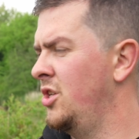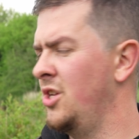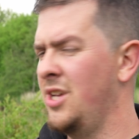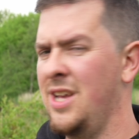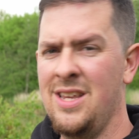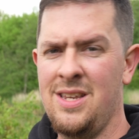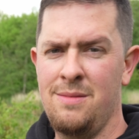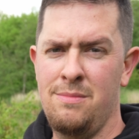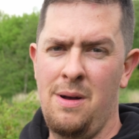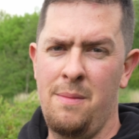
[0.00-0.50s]
you
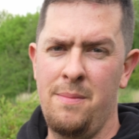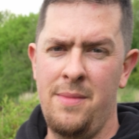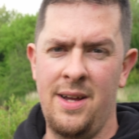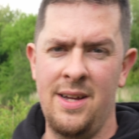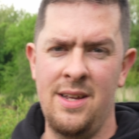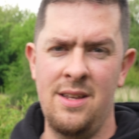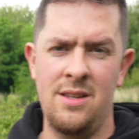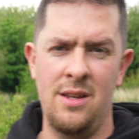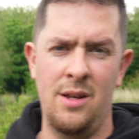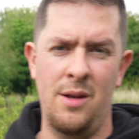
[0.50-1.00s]
get some
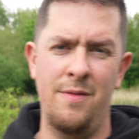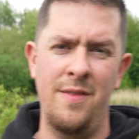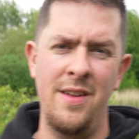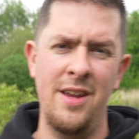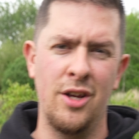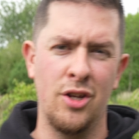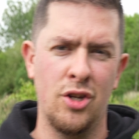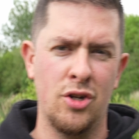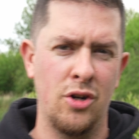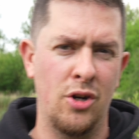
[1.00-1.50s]
updates.
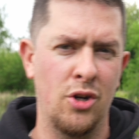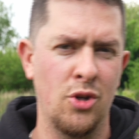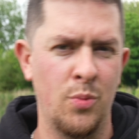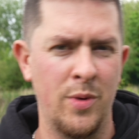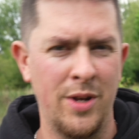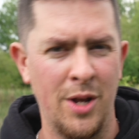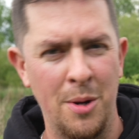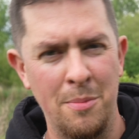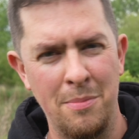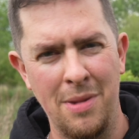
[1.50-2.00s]
Fingers crossed
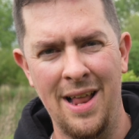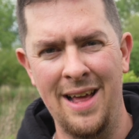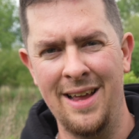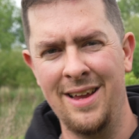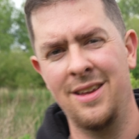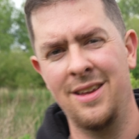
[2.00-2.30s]
we don't blank,